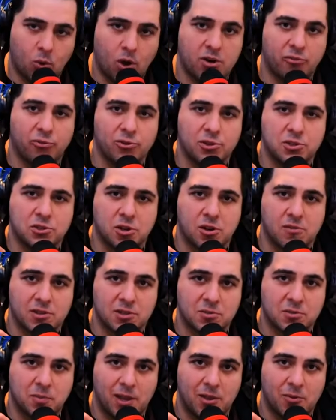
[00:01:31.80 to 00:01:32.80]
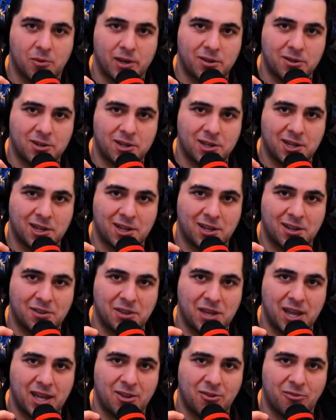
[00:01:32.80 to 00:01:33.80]
wonderful service, by the way. Good. Uh,
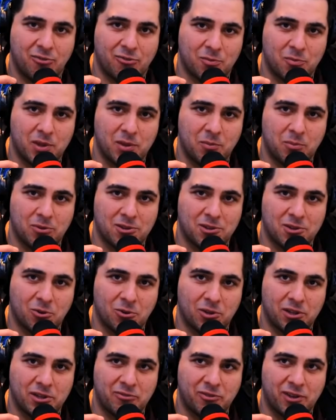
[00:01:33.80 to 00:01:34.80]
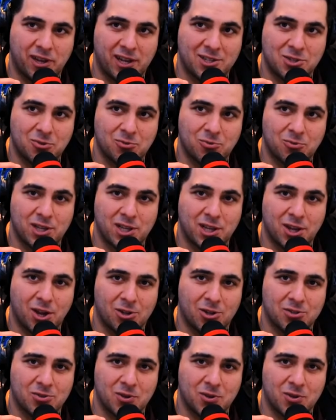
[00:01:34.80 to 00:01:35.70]
thank you for the people at OnlyFans. You really are